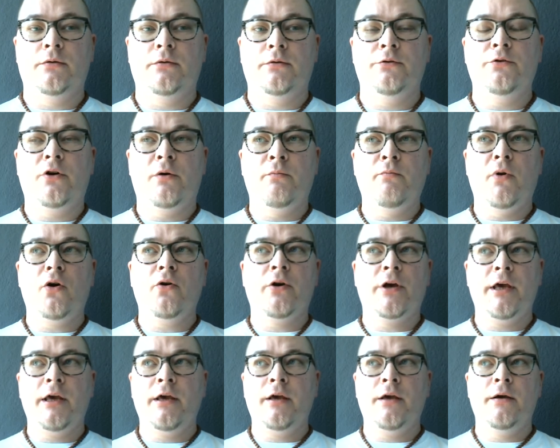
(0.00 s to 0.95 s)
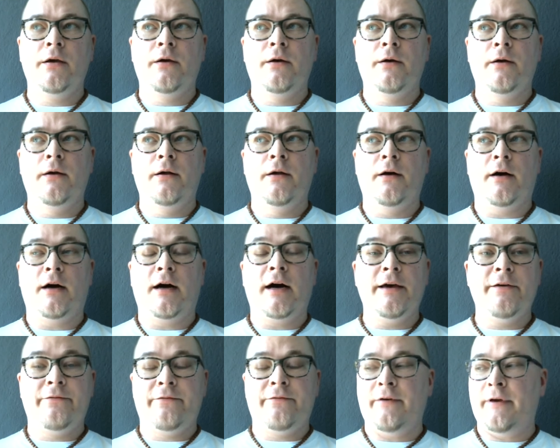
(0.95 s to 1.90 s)
You're blocking,
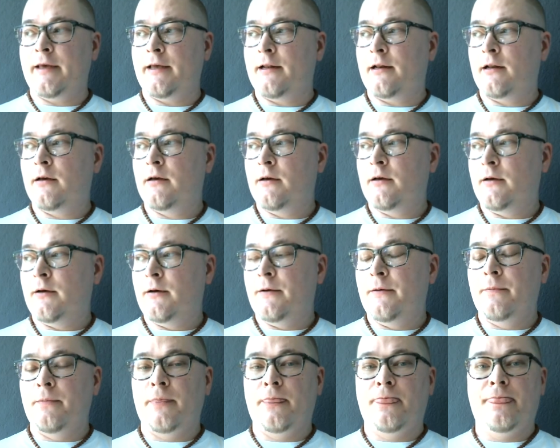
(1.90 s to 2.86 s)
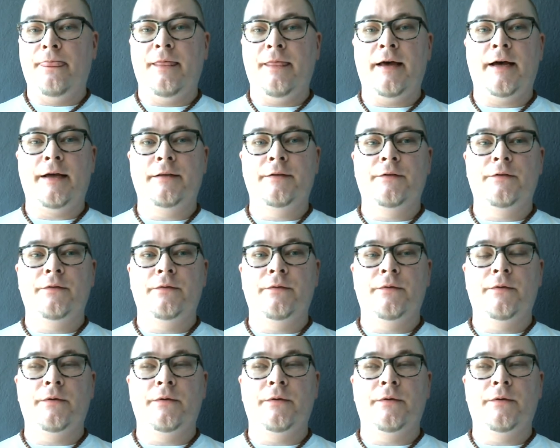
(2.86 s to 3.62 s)
I feel, that